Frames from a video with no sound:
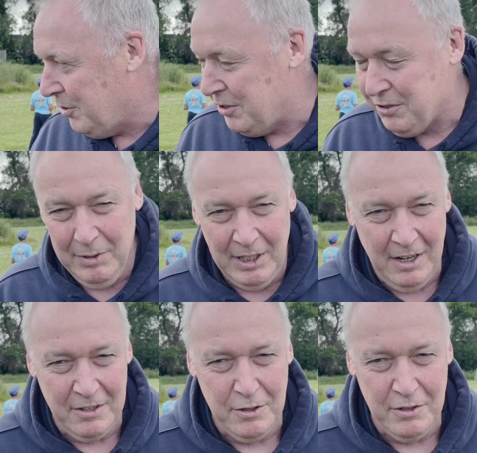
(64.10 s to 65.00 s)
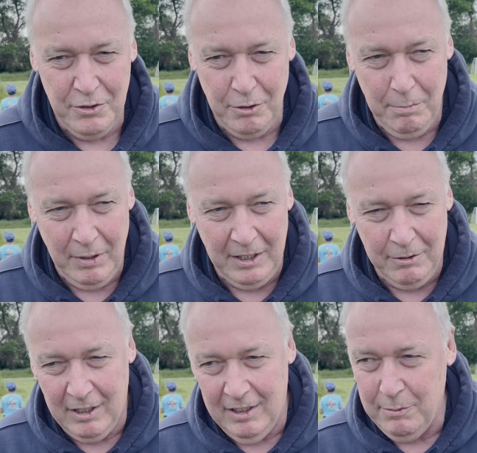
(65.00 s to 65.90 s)
to see so many youngsters enjoying
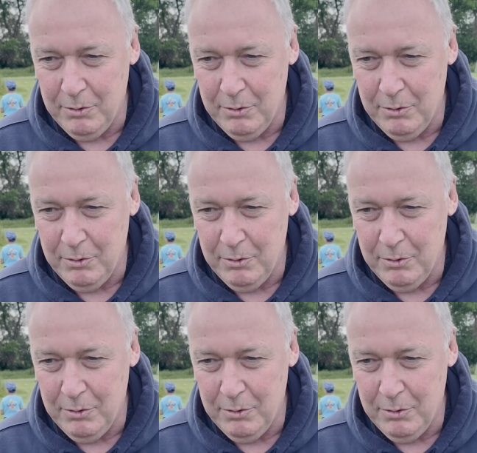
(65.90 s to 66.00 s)
playing cricket.